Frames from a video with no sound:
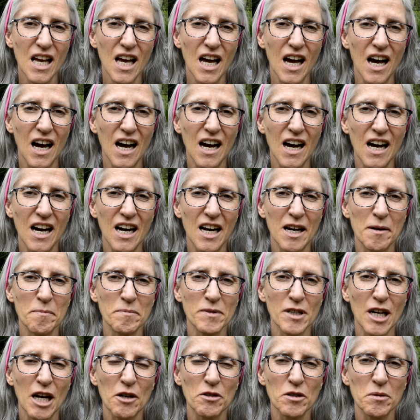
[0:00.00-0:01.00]

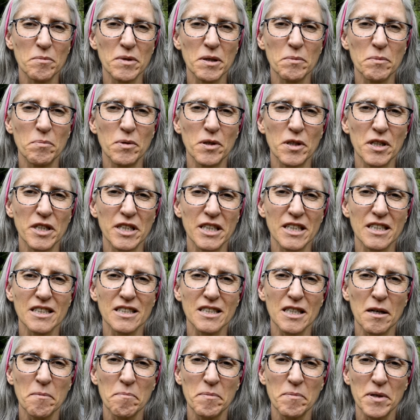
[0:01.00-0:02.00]
I will be putting
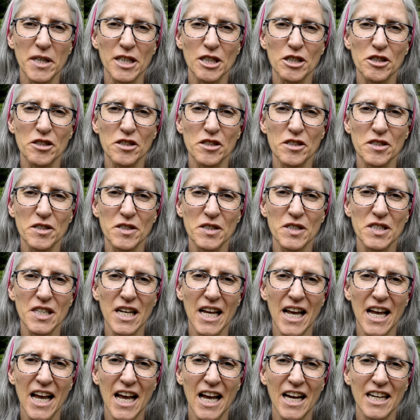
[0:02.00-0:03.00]
some pictures
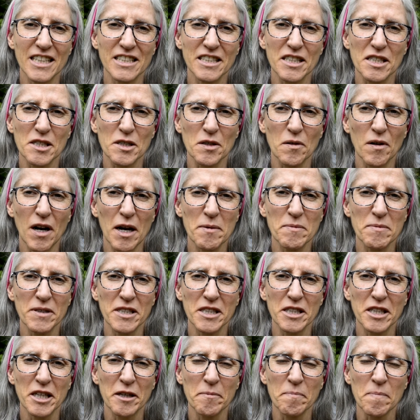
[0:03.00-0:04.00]
and
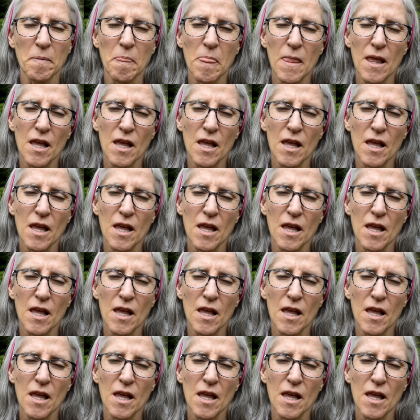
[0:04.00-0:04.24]
describing them.